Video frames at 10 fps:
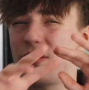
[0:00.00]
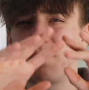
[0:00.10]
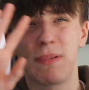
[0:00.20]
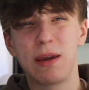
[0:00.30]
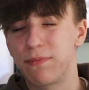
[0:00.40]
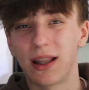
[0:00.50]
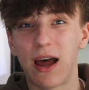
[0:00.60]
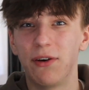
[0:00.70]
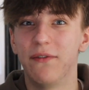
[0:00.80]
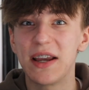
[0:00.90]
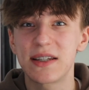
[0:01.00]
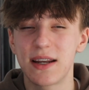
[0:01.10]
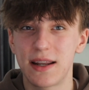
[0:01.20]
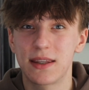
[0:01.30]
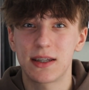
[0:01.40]
people have
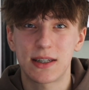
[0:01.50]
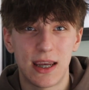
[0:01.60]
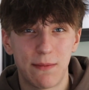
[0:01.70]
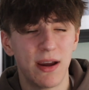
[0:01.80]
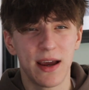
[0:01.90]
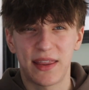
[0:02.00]
invested into this team.